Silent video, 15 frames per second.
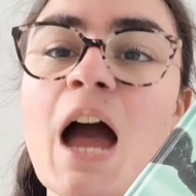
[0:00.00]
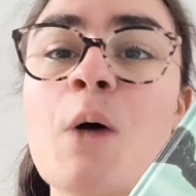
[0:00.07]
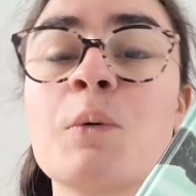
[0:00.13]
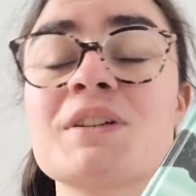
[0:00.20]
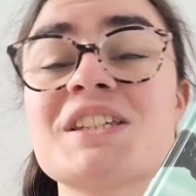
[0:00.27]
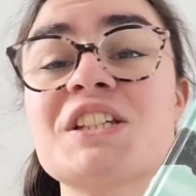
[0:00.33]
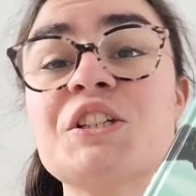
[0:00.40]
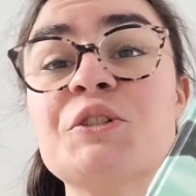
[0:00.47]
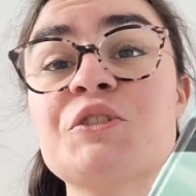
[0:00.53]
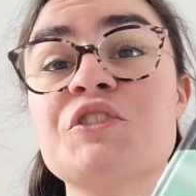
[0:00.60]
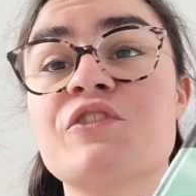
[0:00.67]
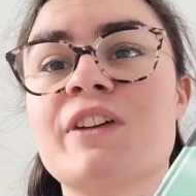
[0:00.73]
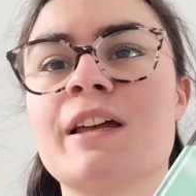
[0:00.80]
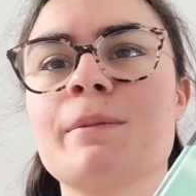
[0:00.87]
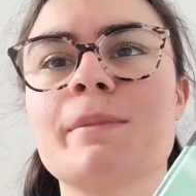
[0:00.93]
I wasn't a
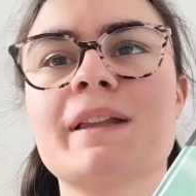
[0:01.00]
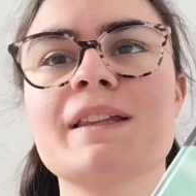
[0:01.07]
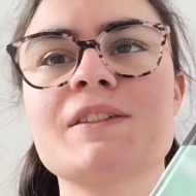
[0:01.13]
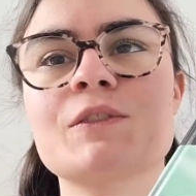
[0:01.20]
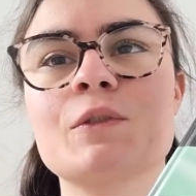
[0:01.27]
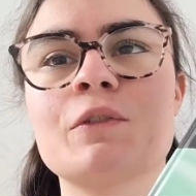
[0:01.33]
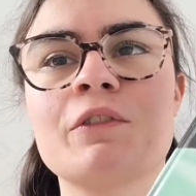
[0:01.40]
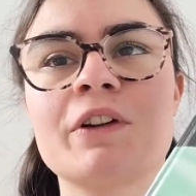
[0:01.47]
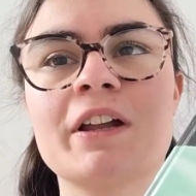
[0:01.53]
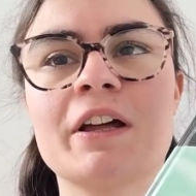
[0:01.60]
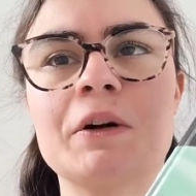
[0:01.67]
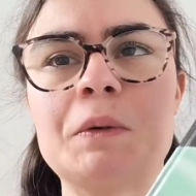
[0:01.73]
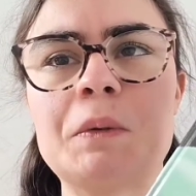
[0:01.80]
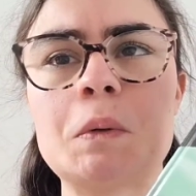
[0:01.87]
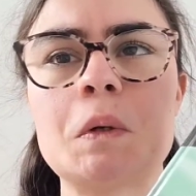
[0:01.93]
huge fan, but that's over
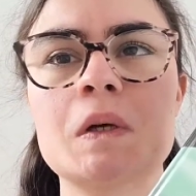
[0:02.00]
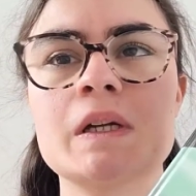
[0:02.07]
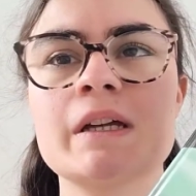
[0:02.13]
now.